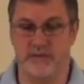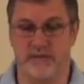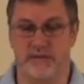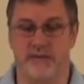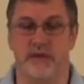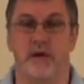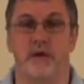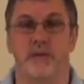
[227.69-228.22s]

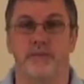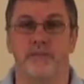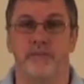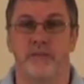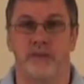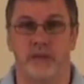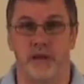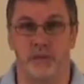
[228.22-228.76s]
So
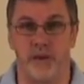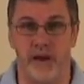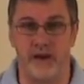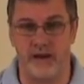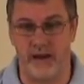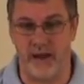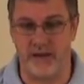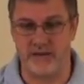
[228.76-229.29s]
they wear
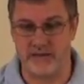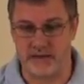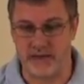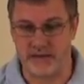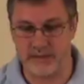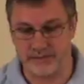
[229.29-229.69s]
the headset